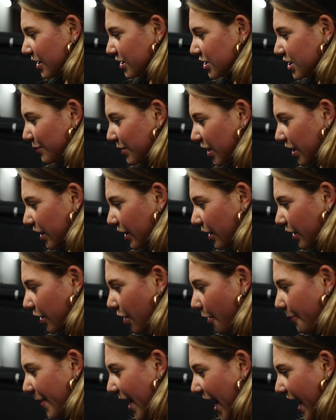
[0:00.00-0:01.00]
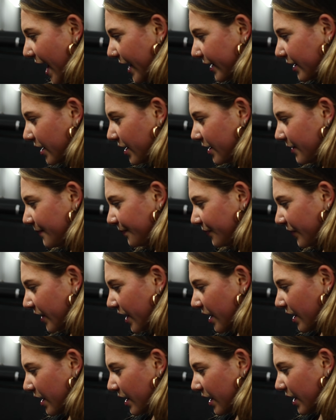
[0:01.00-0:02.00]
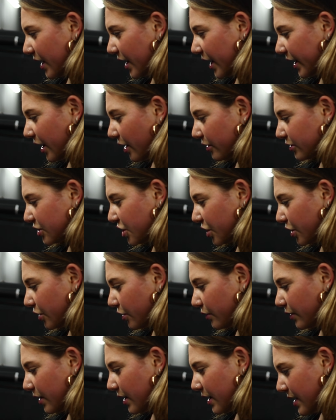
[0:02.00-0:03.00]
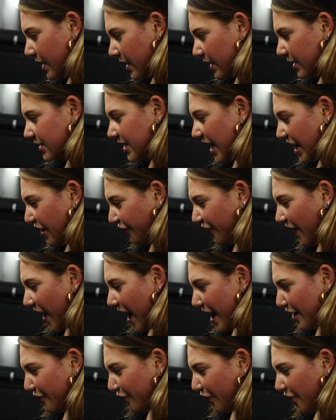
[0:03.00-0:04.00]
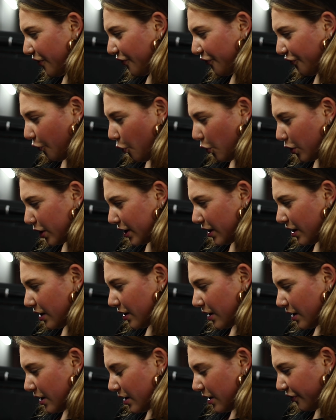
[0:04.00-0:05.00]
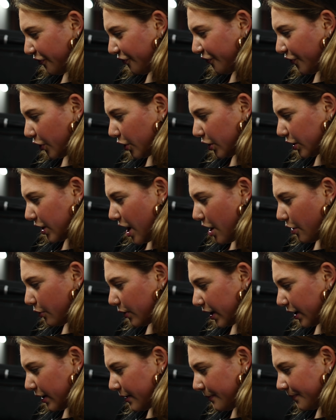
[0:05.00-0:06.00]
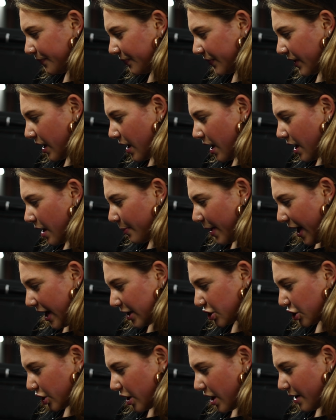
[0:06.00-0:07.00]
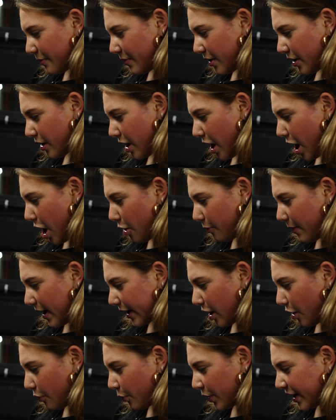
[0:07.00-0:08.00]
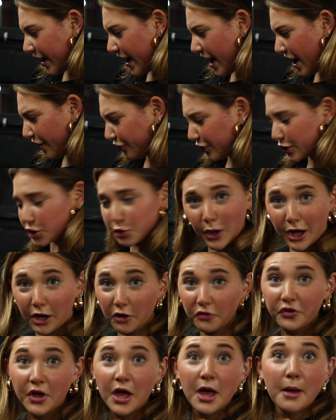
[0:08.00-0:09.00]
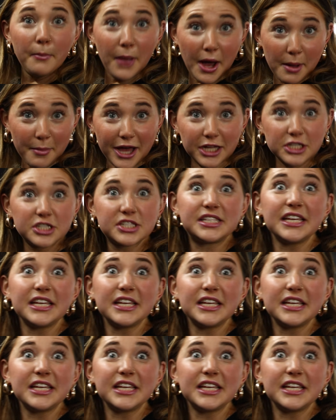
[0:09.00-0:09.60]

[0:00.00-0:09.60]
So I'm gonna go back and I go to day 5 for full lower pendulum. Oh, I got 1.5 for 12. My bad.